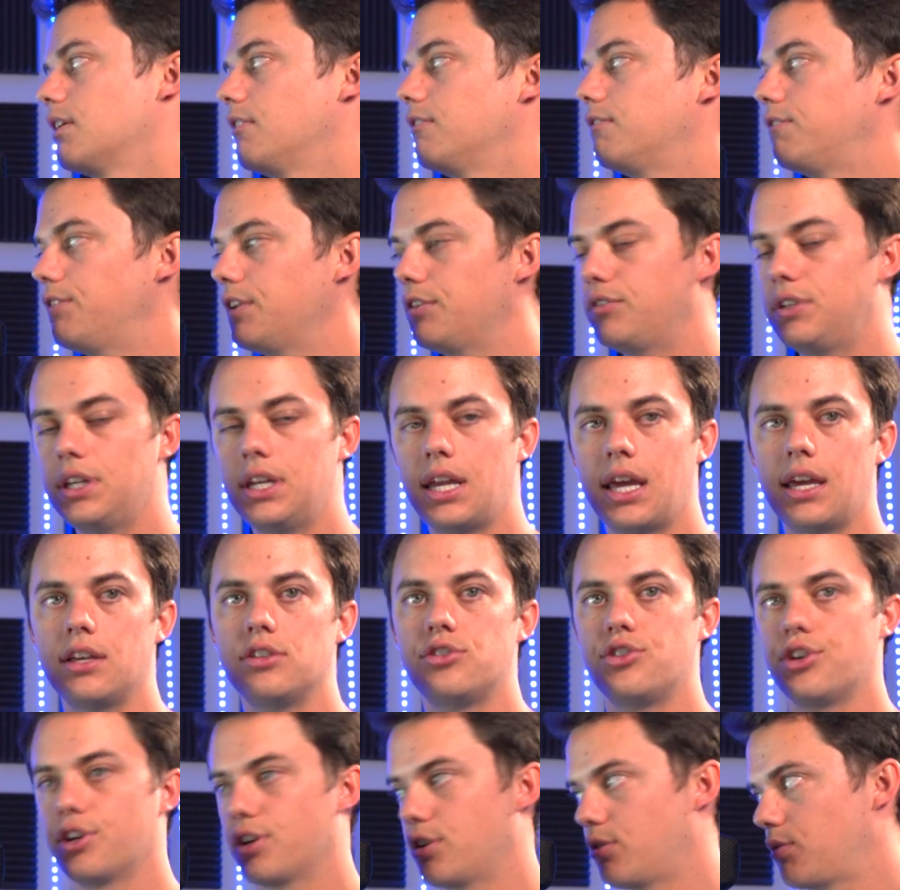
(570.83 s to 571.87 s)
In fifty
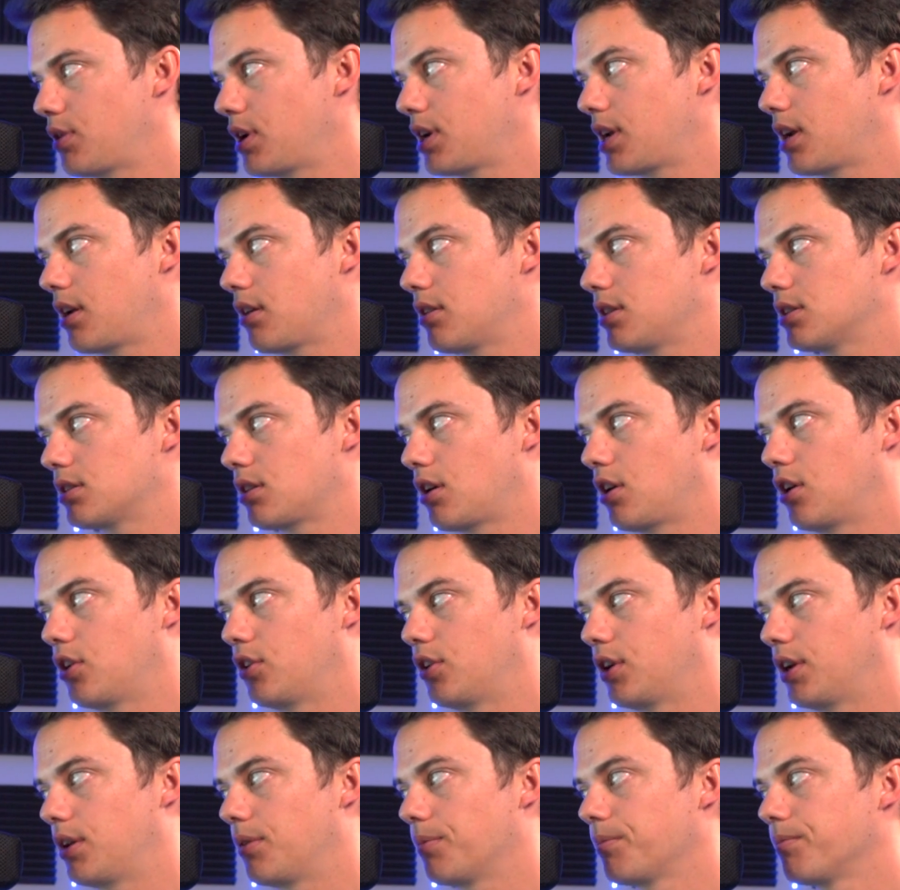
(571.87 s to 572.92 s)
days, you're going to run out of this one
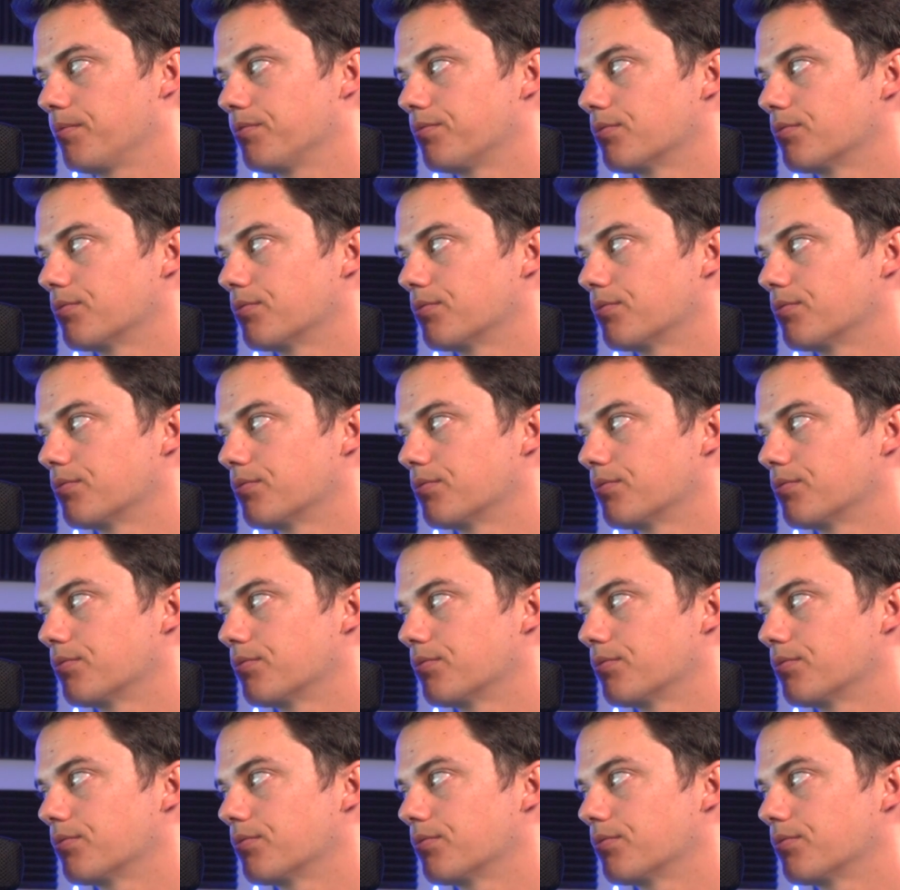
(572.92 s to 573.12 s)
hundred.